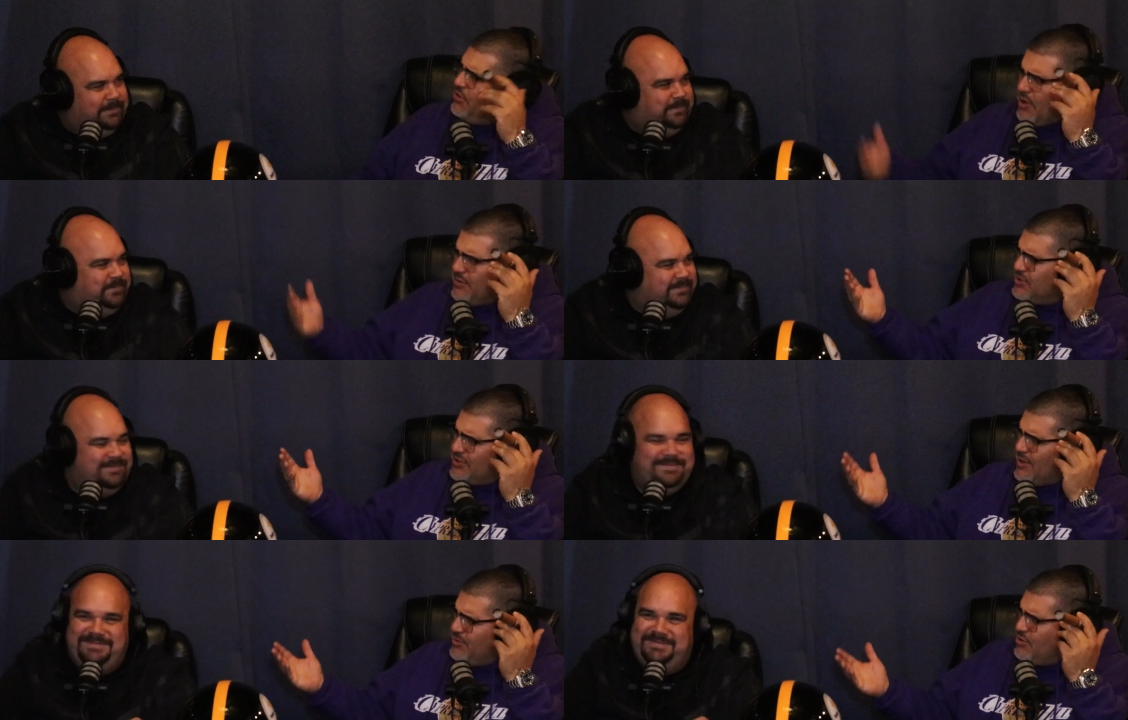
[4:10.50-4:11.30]
Speaker 1: I was
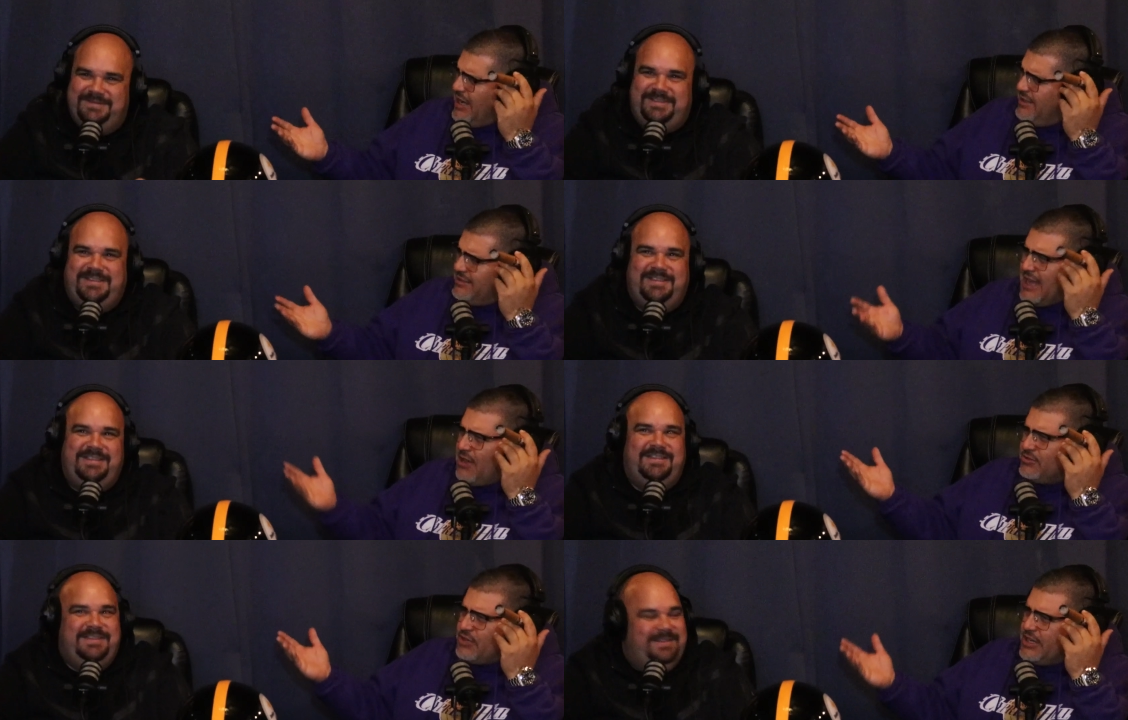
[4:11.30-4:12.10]
some try, trying
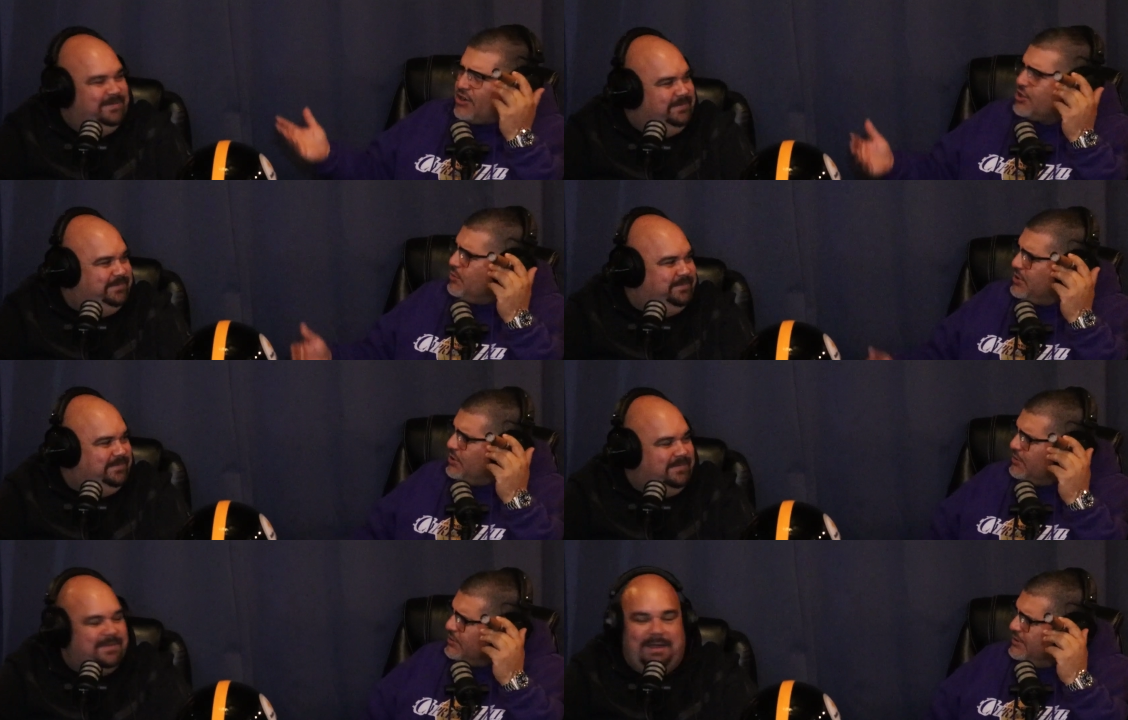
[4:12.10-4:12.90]
to argue with you.
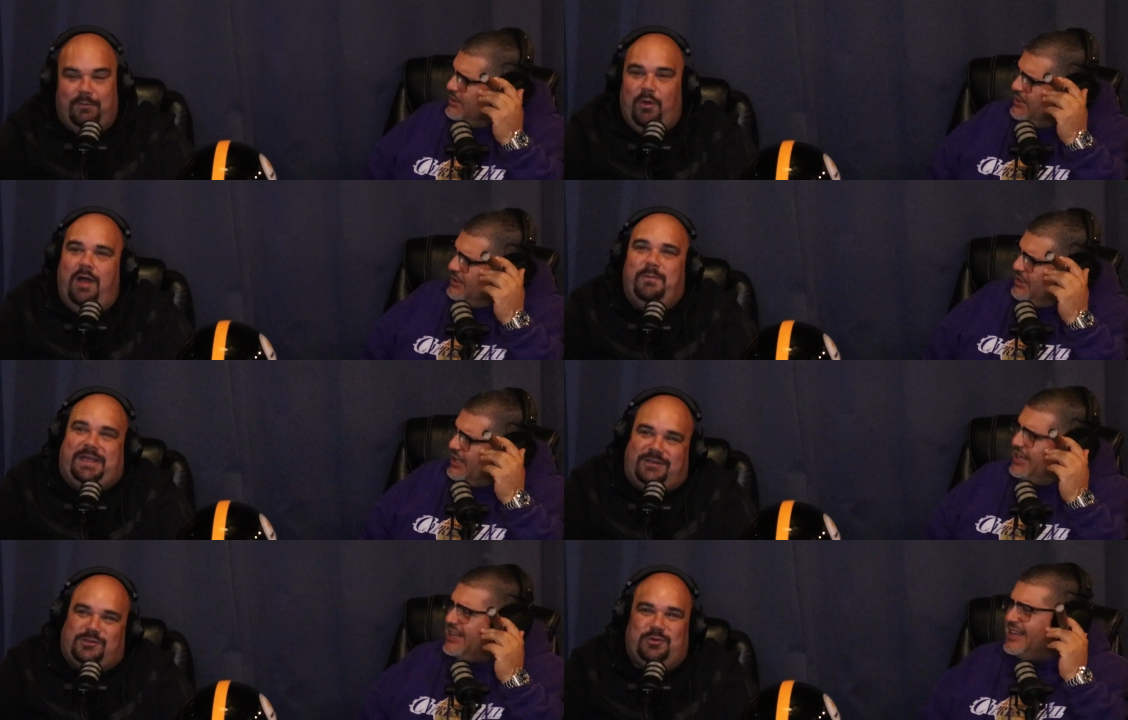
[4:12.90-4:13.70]
Speaker 2: Yeah, well,
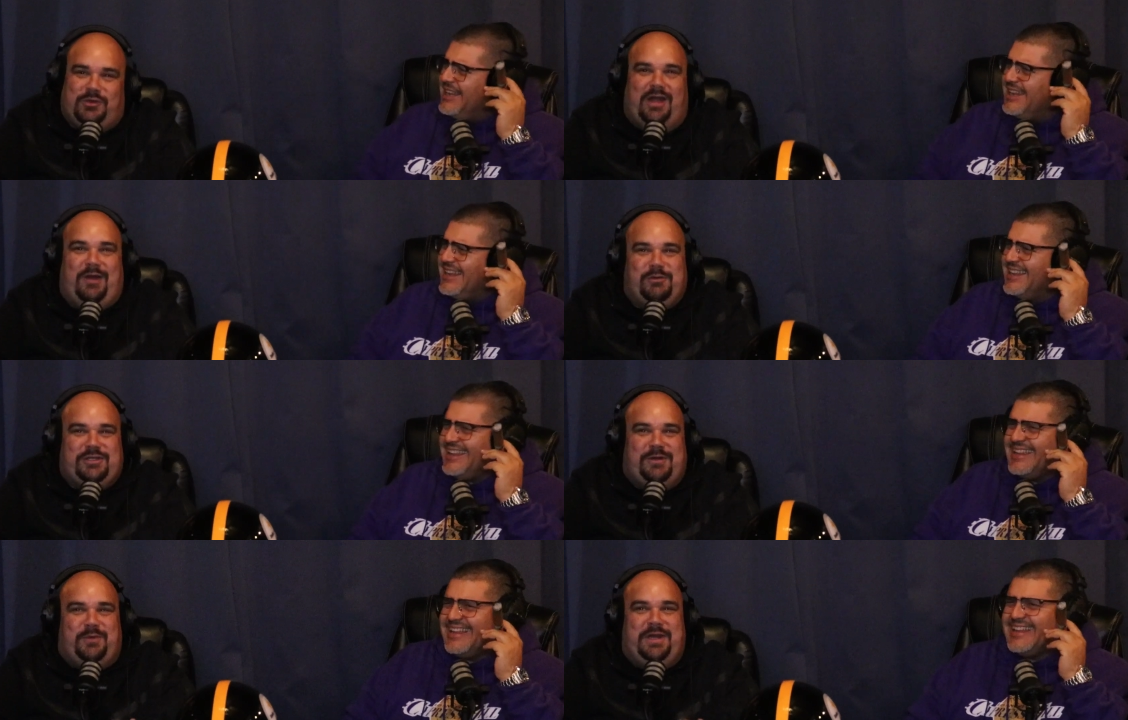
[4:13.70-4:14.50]
because you thought I was going
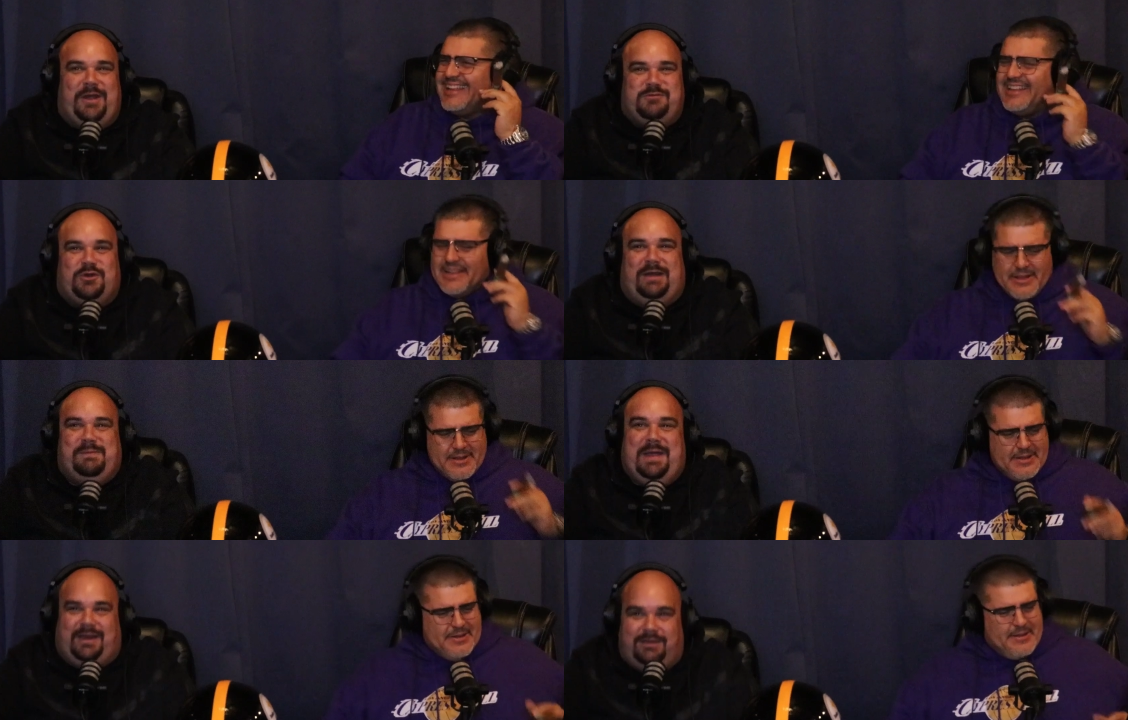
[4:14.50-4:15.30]
to bring up Drake
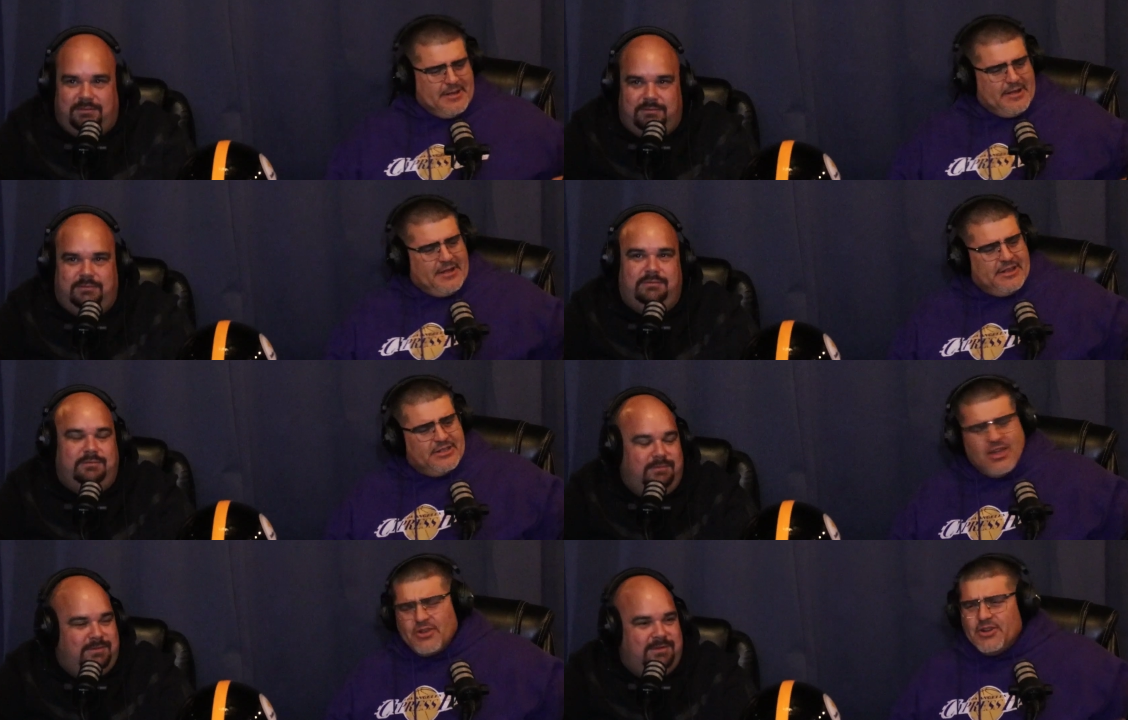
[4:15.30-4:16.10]
May.
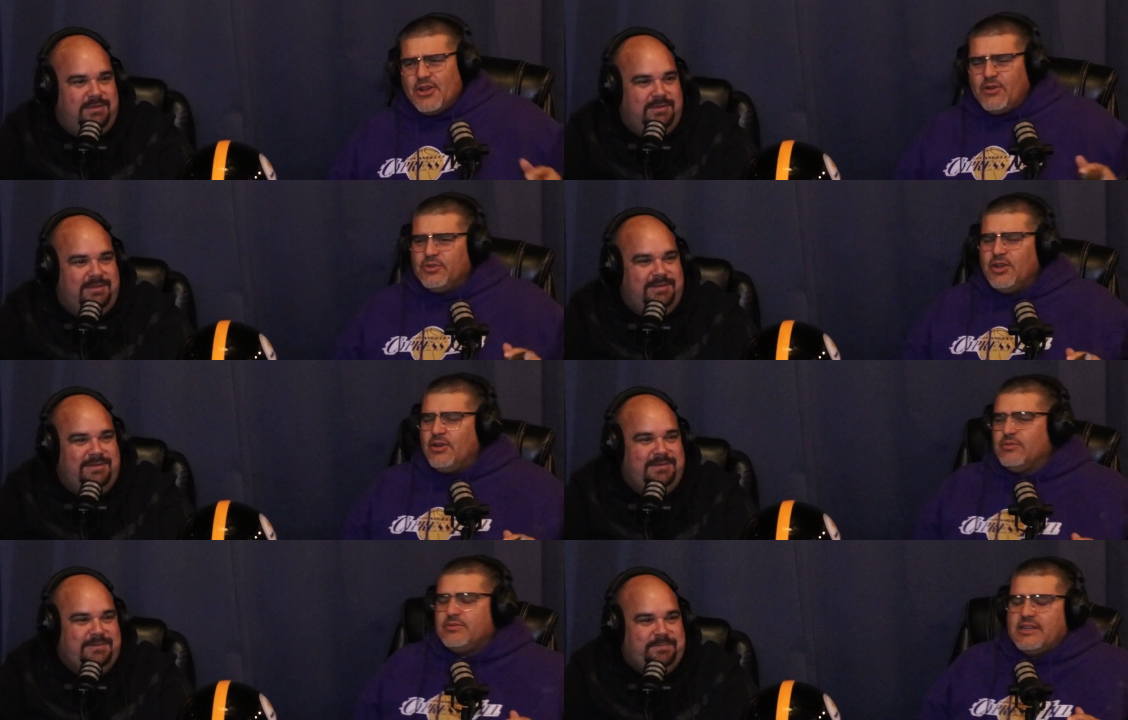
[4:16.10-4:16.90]
Speaker 1: No, no, no,
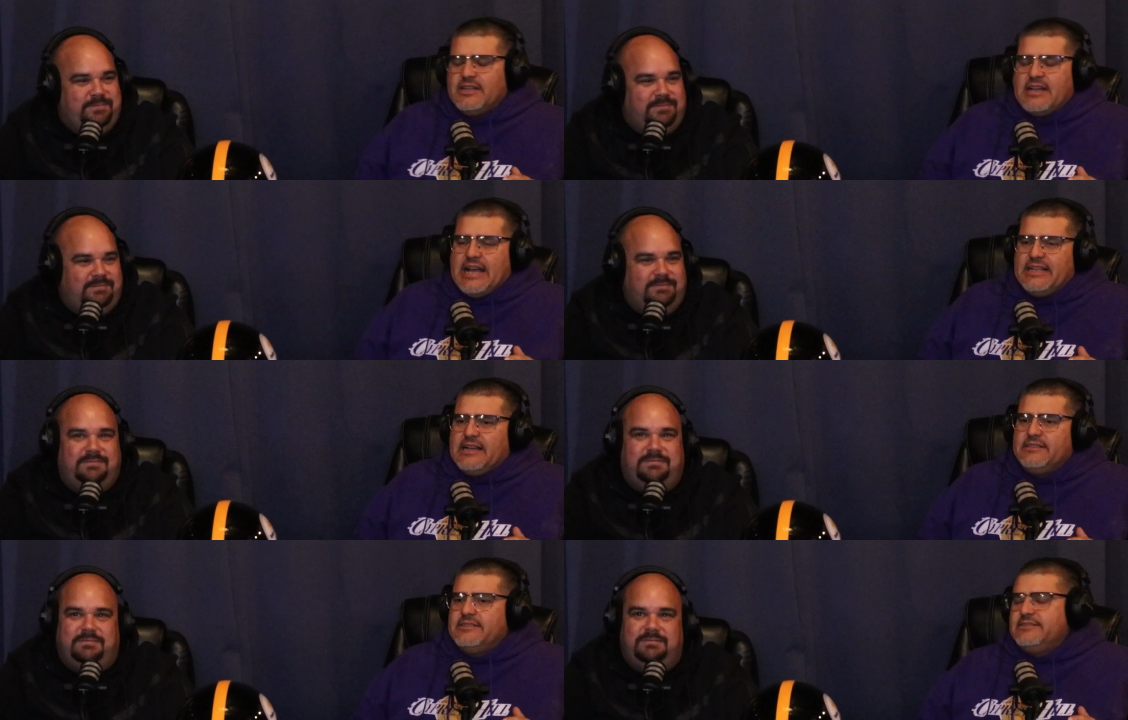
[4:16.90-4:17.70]
no. I,
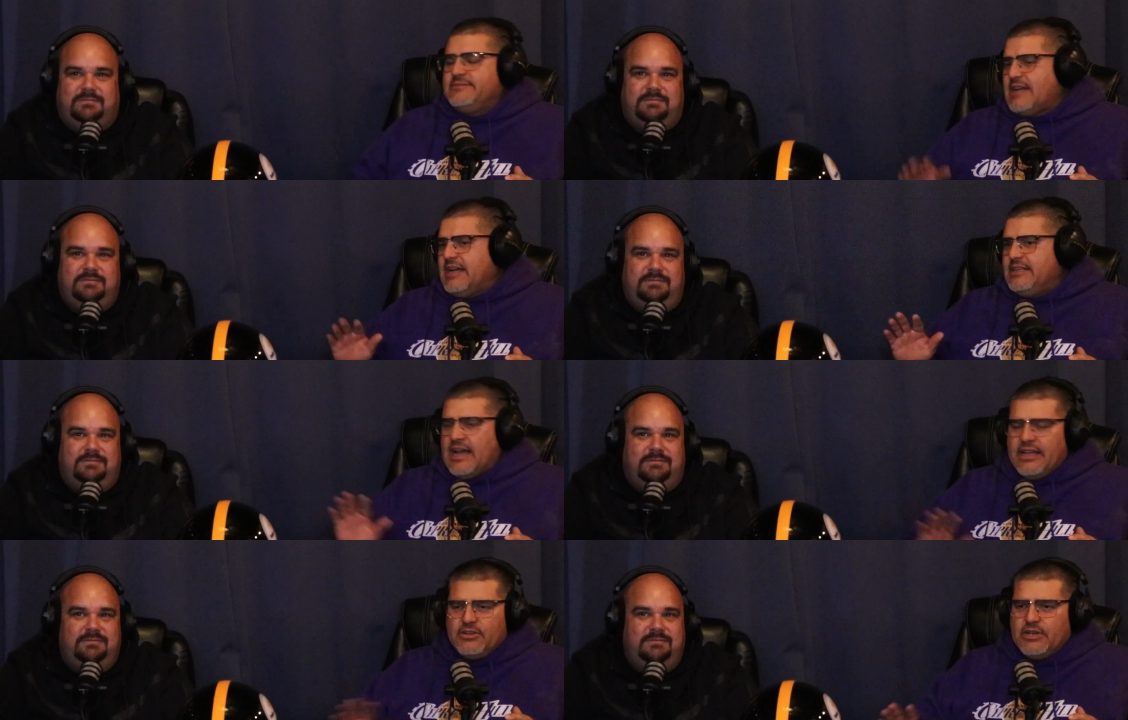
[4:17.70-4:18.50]
I I
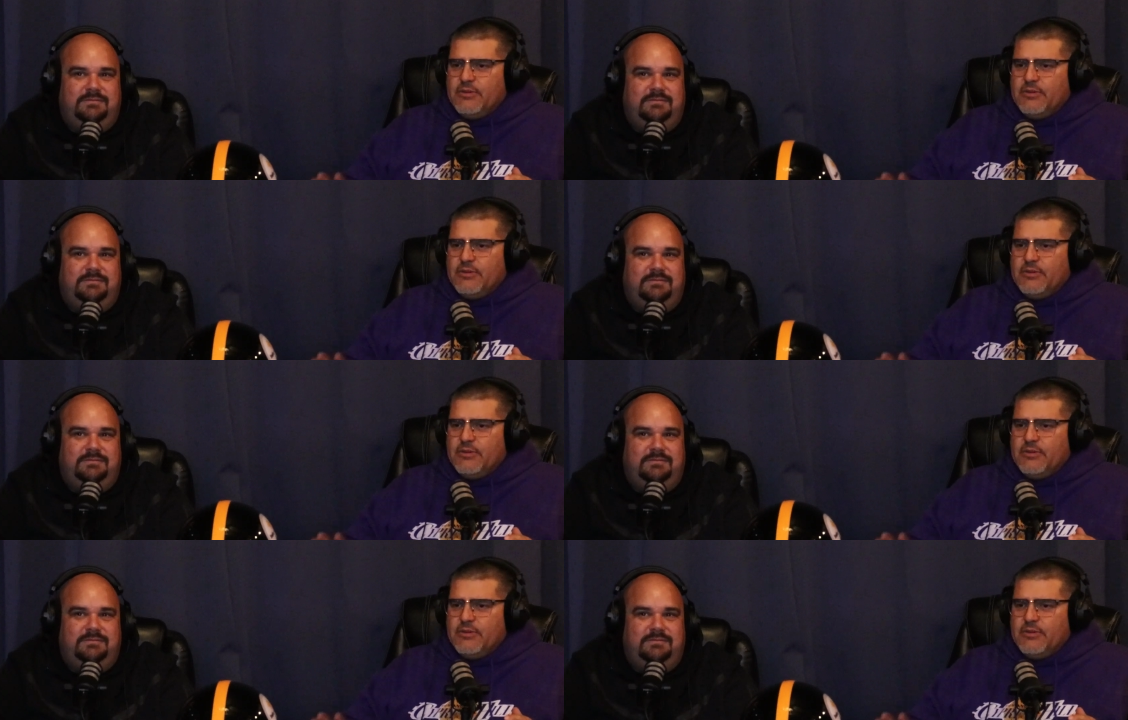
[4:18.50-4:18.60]
agree with